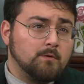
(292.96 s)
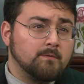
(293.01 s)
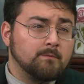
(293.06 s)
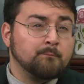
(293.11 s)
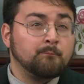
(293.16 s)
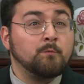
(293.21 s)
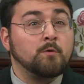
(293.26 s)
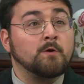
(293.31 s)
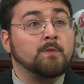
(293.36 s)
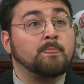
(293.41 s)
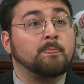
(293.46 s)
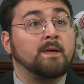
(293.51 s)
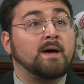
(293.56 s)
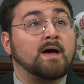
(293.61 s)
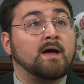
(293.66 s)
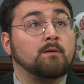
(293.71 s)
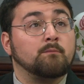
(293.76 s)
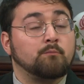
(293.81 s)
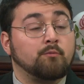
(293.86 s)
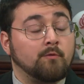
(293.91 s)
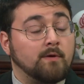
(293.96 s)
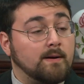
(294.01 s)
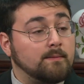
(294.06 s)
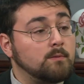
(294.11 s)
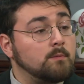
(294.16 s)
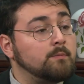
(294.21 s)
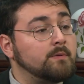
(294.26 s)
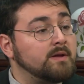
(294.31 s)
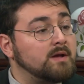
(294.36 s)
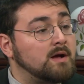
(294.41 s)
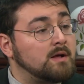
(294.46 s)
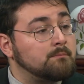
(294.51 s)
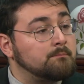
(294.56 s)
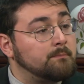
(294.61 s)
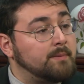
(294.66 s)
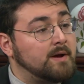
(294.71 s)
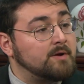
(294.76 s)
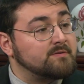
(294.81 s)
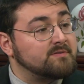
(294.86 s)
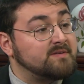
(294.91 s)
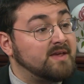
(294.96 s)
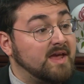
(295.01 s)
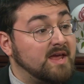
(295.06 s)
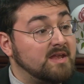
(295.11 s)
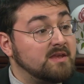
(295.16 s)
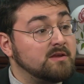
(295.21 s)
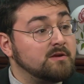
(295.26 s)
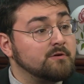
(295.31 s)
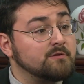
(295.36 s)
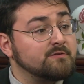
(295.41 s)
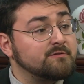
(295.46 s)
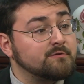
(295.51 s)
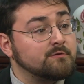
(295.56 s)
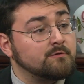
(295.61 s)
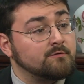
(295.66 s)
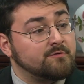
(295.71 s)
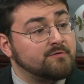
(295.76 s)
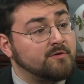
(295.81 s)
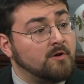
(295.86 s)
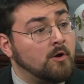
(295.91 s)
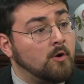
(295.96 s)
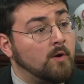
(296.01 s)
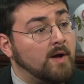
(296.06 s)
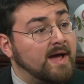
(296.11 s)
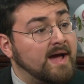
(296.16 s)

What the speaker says: put that probably about 10 years or so